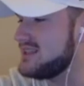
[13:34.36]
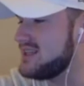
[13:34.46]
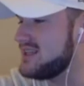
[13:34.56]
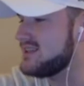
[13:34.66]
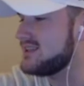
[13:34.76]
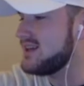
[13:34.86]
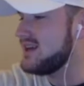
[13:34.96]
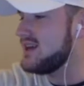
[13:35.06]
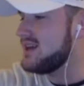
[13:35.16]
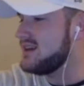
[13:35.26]
is
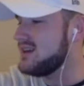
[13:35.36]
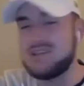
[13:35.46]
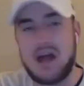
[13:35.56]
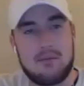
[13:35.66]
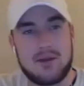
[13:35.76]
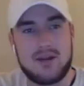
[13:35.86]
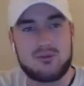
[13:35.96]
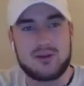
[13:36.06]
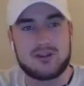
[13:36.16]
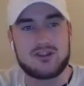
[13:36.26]
the Dominique
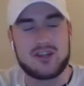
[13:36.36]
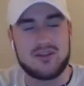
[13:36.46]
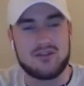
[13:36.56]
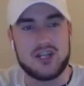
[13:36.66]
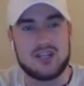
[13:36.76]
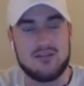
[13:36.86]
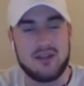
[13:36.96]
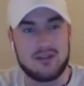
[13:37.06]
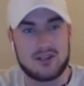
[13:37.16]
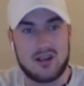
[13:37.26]
Richardson of Cheez-It
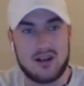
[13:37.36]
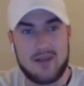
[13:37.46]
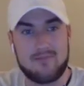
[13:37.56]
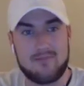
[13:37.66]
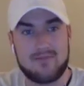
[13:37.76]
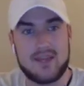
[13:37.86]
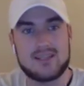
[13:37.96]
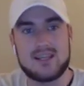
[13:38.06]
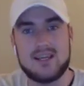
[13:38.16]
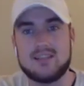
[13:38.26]
flavors, okay? This
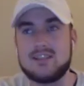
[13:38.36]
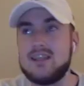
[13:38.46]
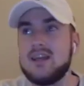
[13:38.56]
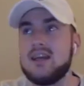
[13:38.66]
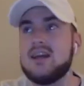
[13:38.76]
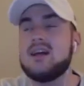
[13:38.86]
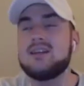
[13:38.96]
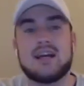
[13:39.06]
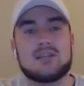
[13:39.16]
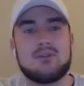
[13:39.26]
is the
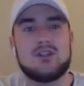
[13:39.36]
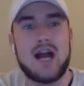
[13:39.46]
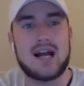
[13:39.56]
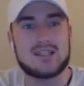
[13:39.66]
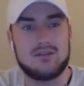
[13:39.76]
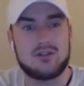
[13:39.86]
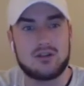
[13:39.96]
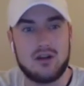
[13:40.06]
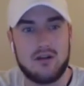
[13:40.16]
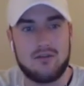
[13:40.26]
Desmond Jackson of
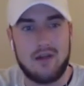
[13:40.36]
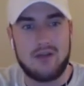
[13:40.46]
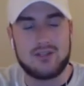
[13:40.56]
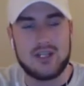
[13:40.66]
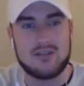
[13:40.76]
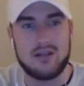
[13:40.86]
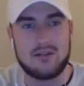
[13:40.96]
Cheez-It flavors.